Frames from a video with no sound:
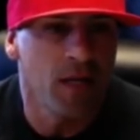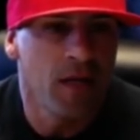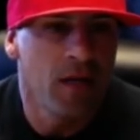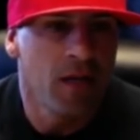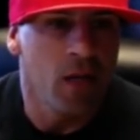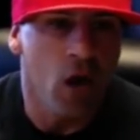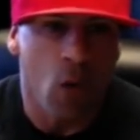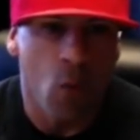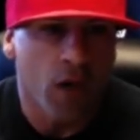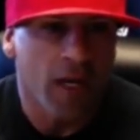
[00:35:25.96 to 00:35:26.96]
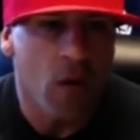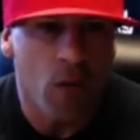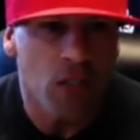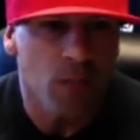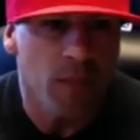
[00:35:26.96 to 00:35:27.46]
you know, a workout
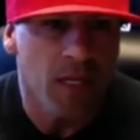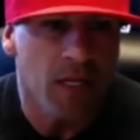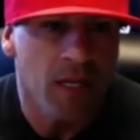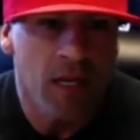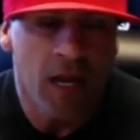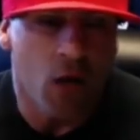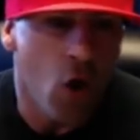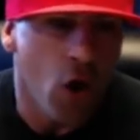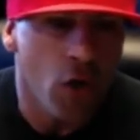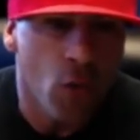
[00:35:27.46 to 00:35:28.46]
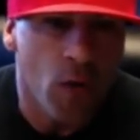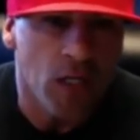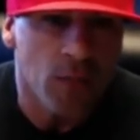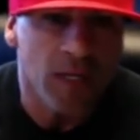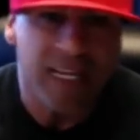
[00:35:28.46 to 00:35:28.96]
regimen, a cardio
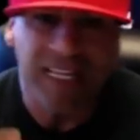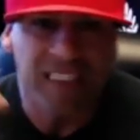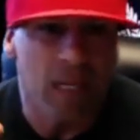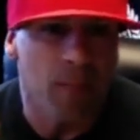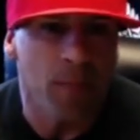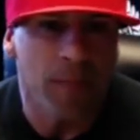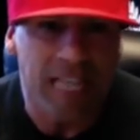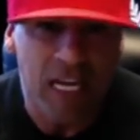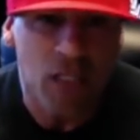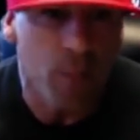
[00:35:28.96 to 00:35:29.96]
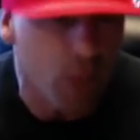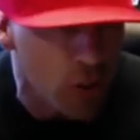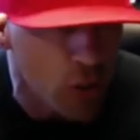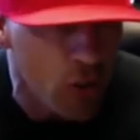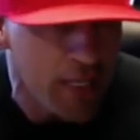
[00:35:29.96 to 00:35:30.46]
regimen, a supplementation, because
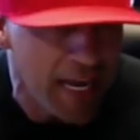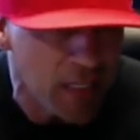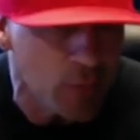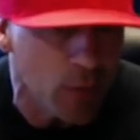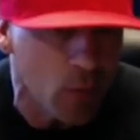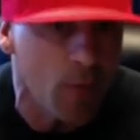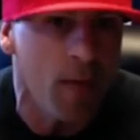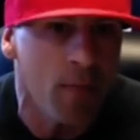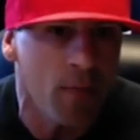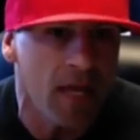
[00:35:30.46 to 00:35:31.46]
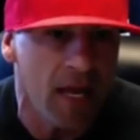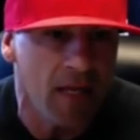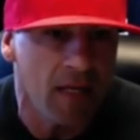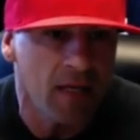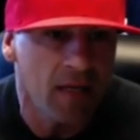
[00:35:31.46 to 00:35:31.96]
you're the expert. Remember that.
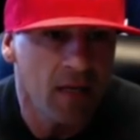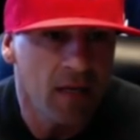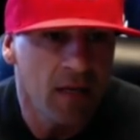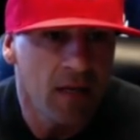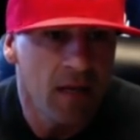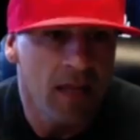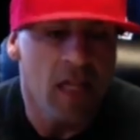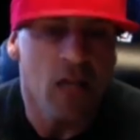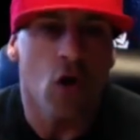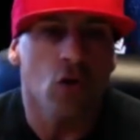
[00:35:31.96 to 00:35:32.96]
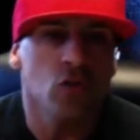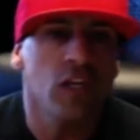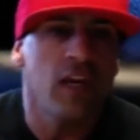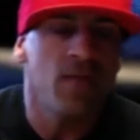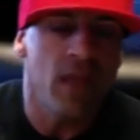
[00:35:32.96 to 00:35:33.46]
And then you also
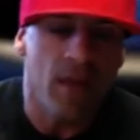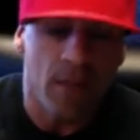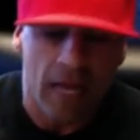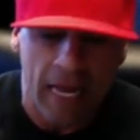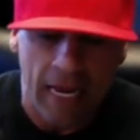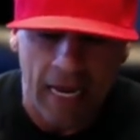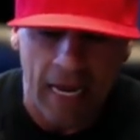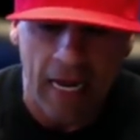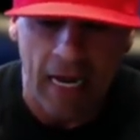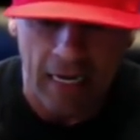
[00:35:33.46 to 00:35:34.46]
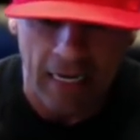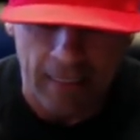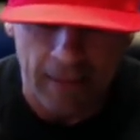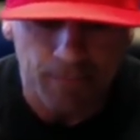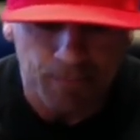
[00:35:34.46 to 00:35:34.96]
give them a, uh,
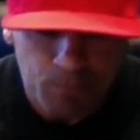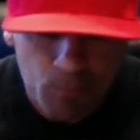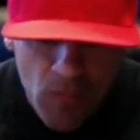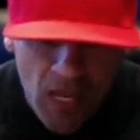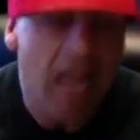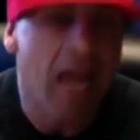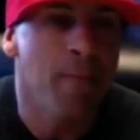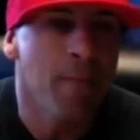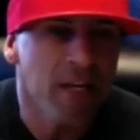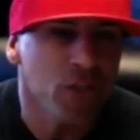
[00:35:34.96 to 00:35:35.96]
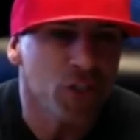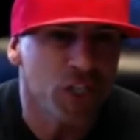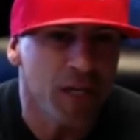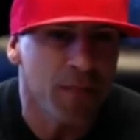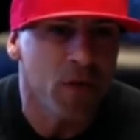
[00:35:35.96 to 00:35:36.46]
uh, a
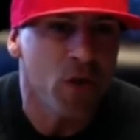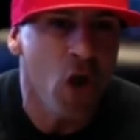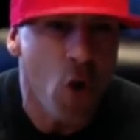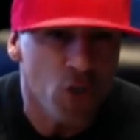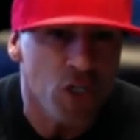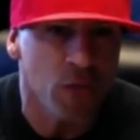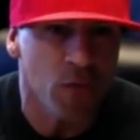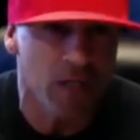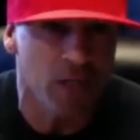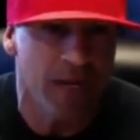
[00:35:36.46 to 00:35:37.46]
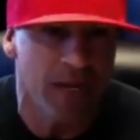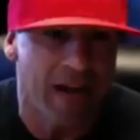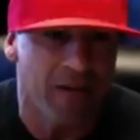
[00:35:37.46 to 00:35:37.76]
mentorship coaching regimen out of it.